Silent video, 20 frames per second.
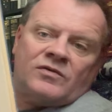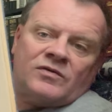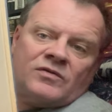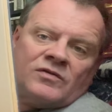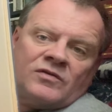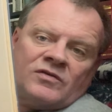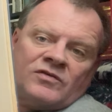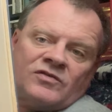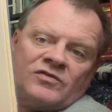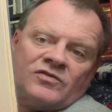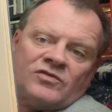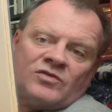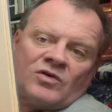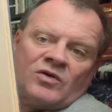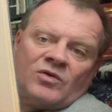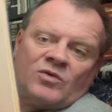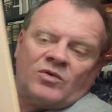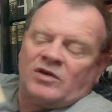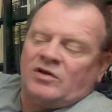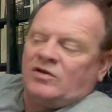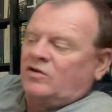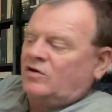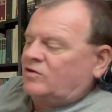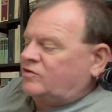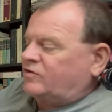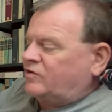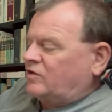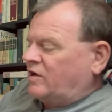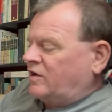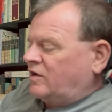This is sort of what it
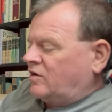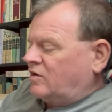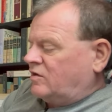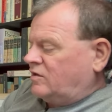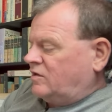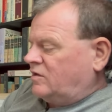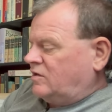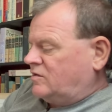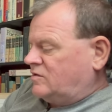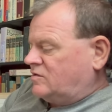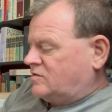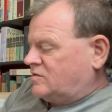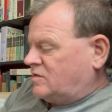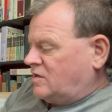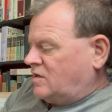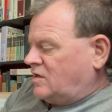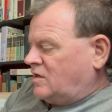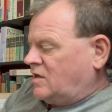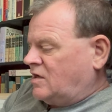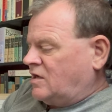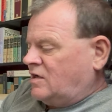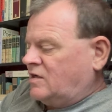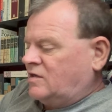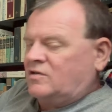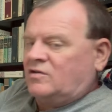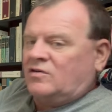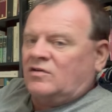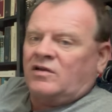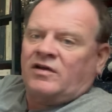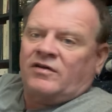looks like on the inside.
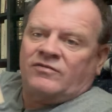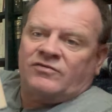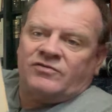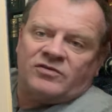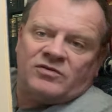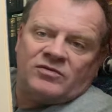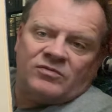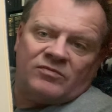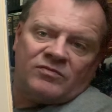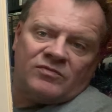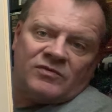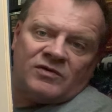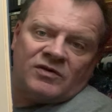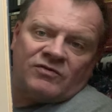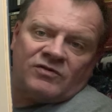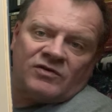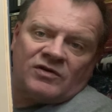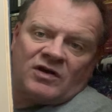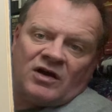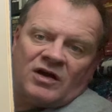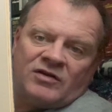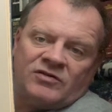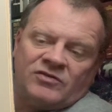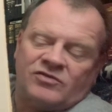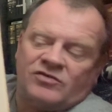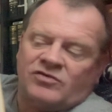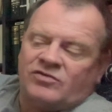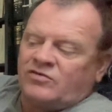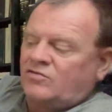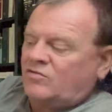You'll have some different kinds
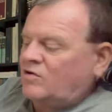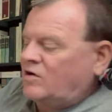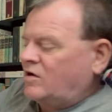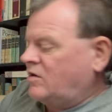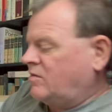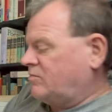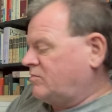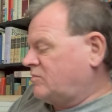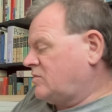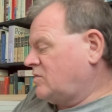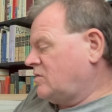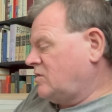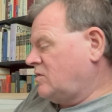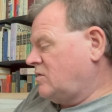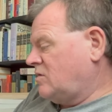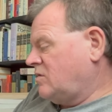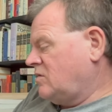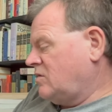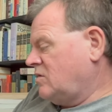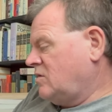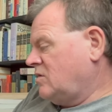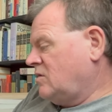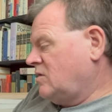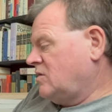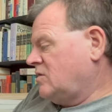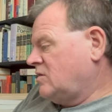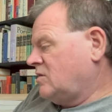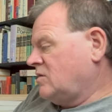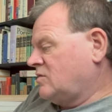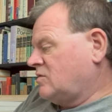of script
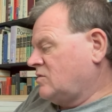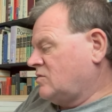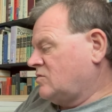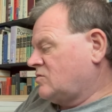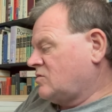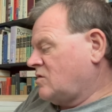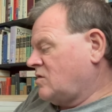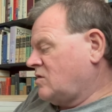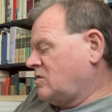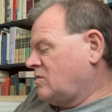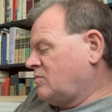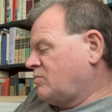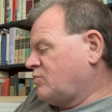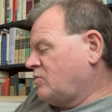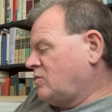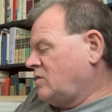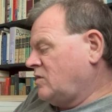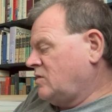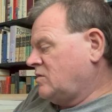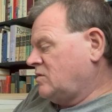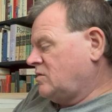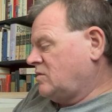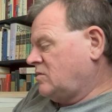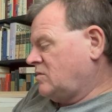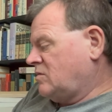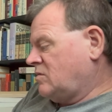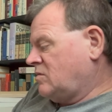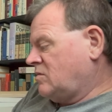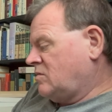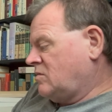that they're trying to print.
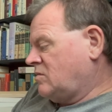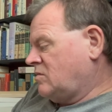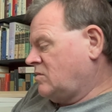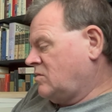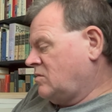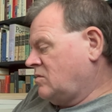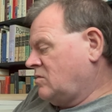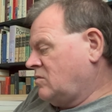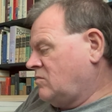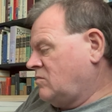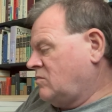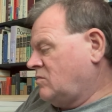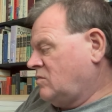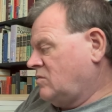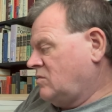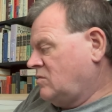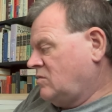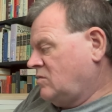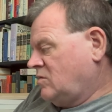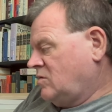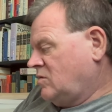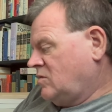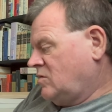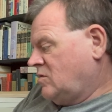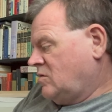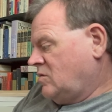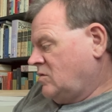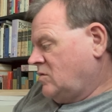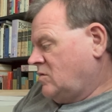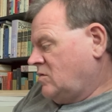
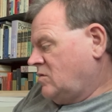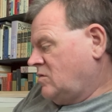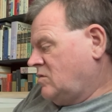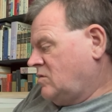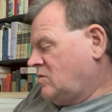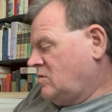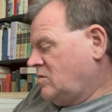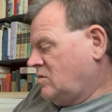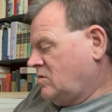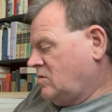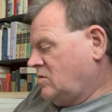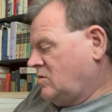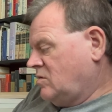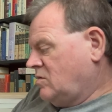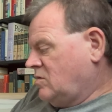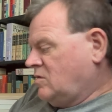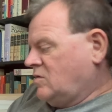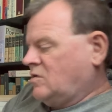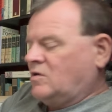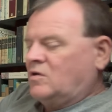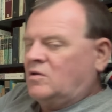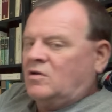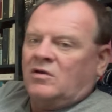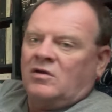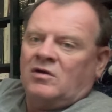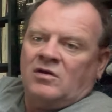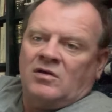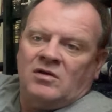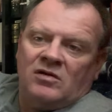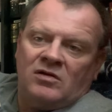
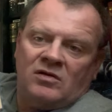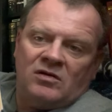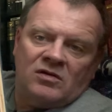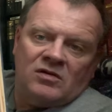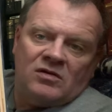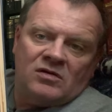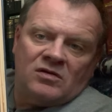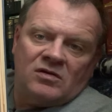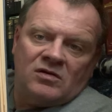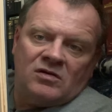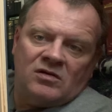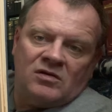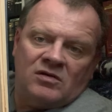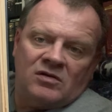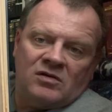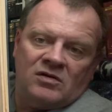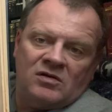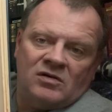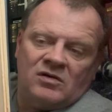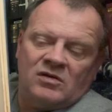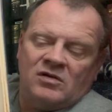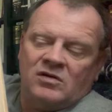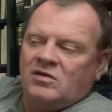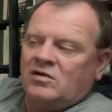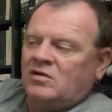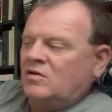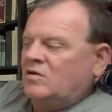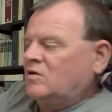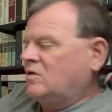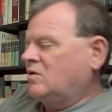
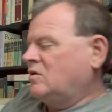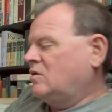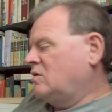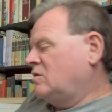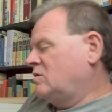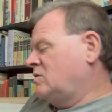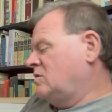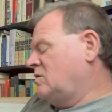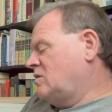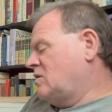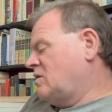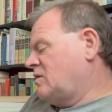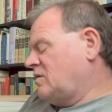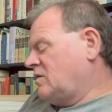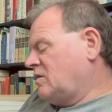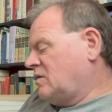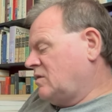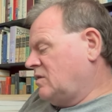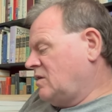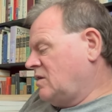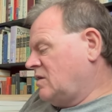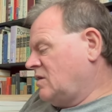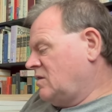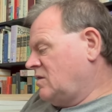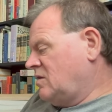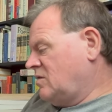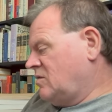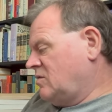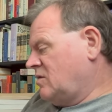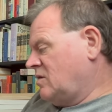And then I think in the end
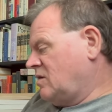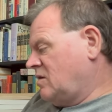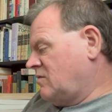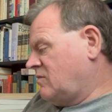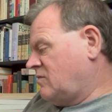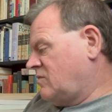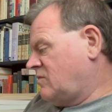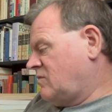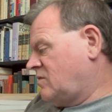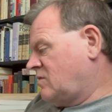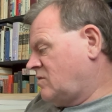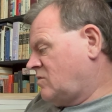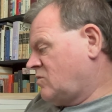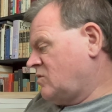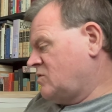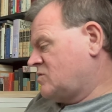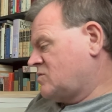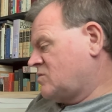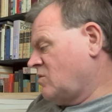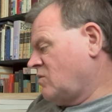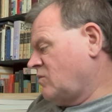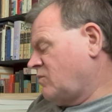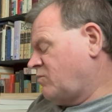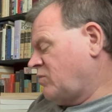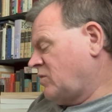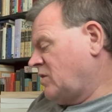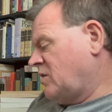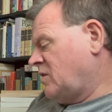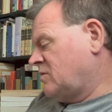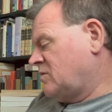here they have Christoph
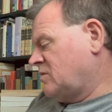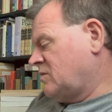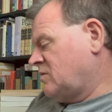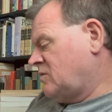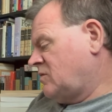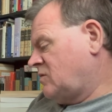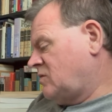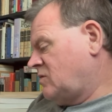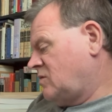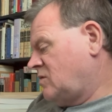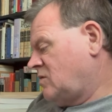Planten's